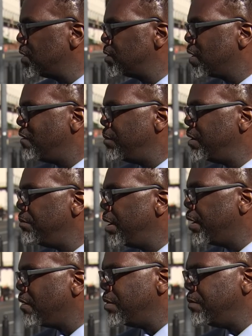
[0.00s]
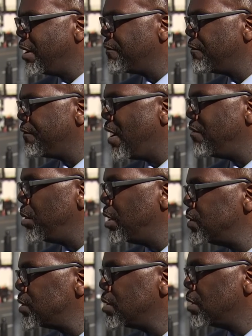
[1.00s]
since I've been mayor, I've been mayor for five
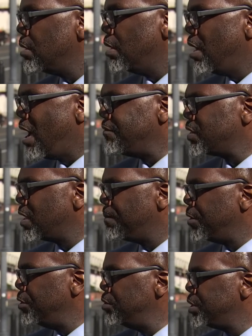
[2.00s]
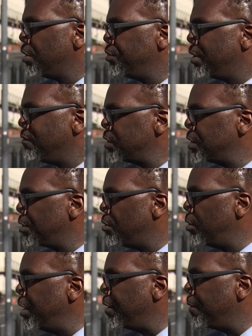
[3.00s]
months, I've set up a new shelter every single
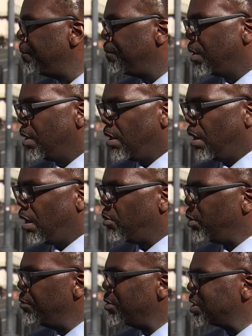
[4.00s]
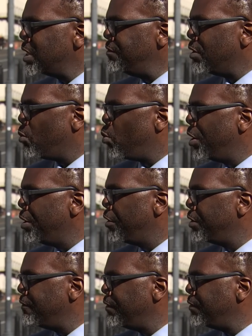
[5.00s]
week. Uh, we received
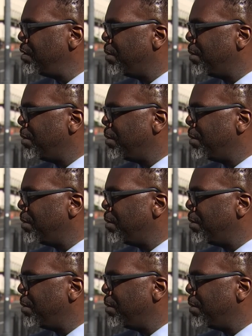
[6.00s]
150